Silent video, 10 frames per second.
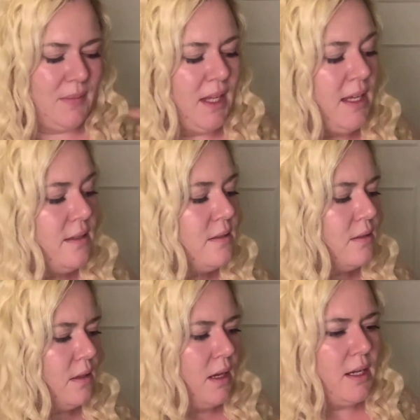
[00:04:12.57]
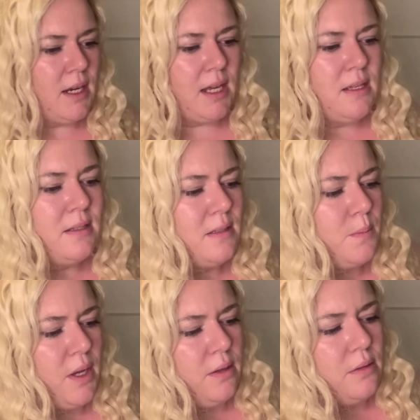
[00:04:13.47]
It is a nice
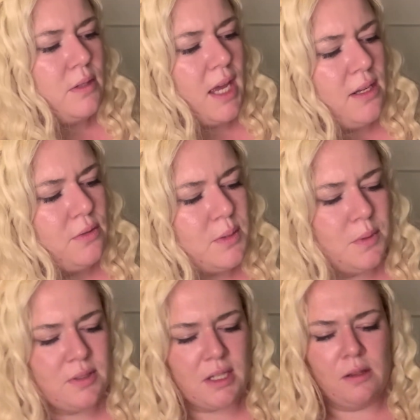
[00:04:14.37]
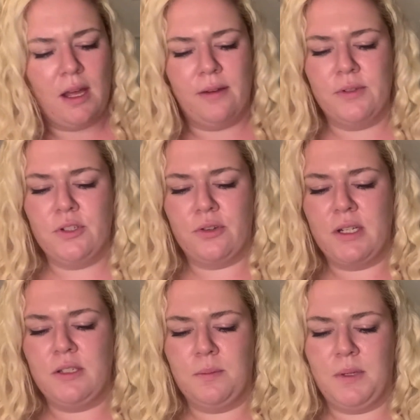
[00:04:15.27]
smell, kind of smells like
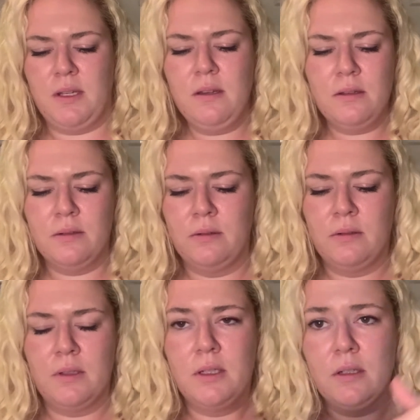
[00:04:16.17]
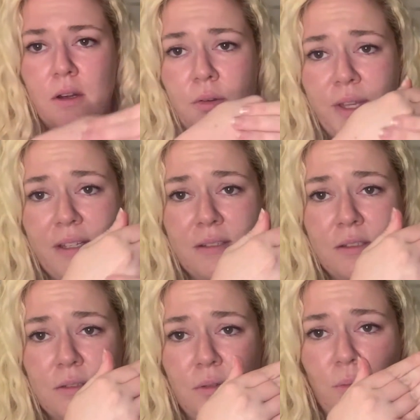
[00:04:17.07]
lavendery to me. Oh, that
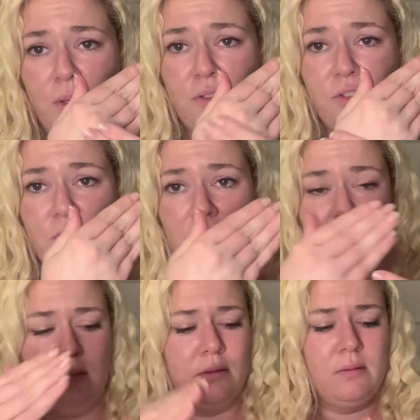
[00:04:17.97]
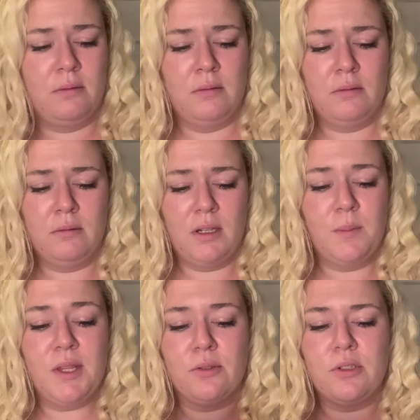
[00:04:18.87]
is went straight in. I
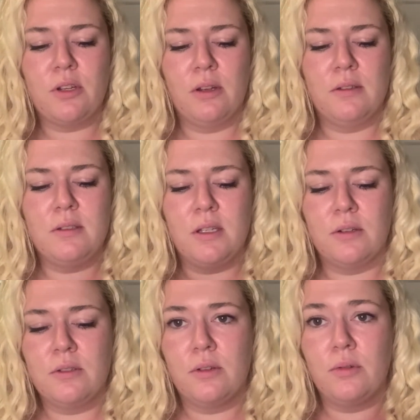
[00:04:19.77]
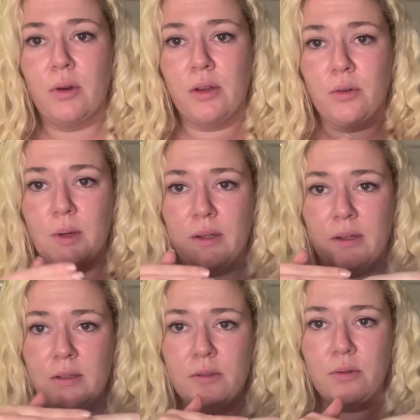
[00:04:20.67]
mean, there's tons here, so I don't know how quickly
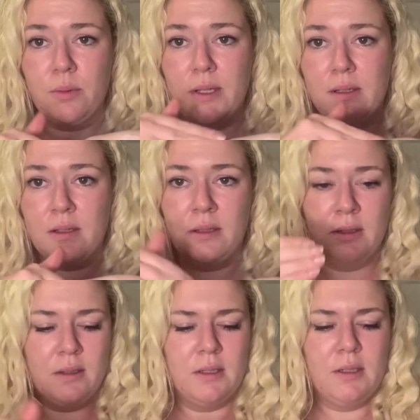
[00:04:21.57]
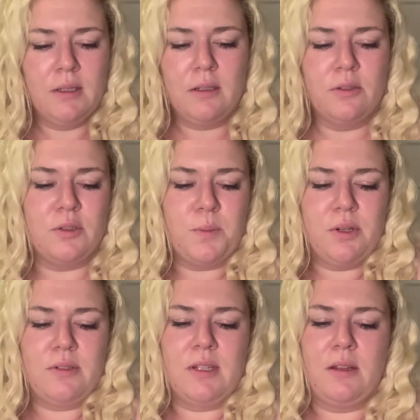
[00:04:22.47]
this will go in. I'll just
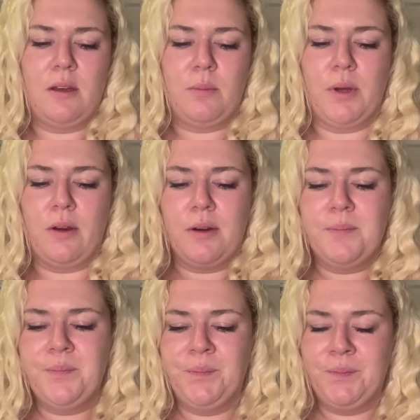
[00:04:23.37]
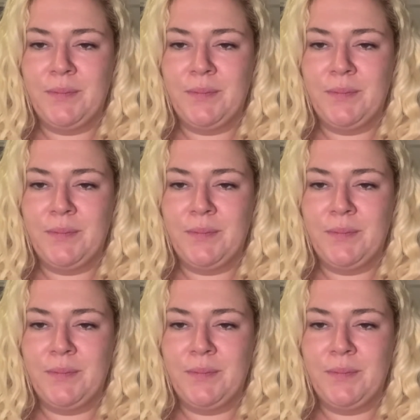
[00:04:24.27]
put it slightly on my arm.